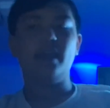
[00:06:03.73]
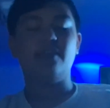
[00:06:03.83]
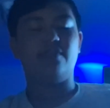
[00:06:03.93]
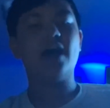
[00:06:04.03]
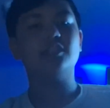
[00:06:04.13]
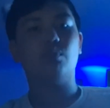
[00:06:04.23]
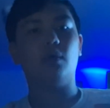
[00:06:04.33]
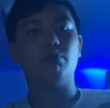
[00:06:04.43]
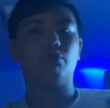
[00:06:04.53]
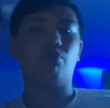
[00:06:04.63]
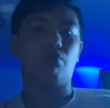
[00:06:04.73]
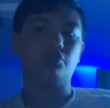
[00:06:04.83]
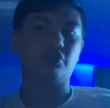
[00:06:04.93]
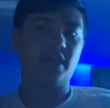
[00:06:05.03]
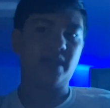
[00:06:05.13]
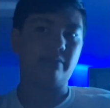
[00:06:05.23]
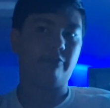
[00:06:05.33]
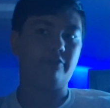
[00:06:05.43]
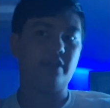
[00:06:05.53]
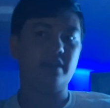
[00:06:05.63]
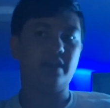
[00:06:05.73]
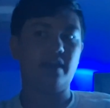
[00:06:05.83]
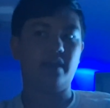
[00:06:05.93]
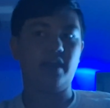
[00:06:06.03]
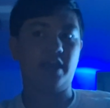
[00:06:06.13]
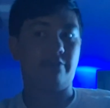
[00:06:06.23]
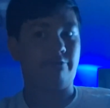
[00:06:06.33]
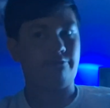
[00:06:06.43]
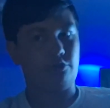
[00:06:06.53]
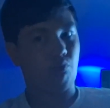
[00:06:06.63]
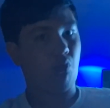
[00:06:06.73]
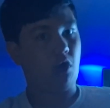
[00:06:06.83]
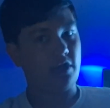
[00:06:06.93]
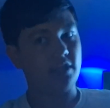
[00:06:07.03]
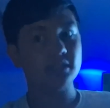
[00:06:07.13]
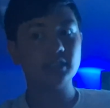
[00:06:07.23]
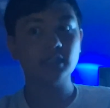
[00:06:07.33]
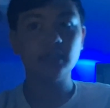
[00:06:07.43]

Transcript: That's what records your camera feed if you want it.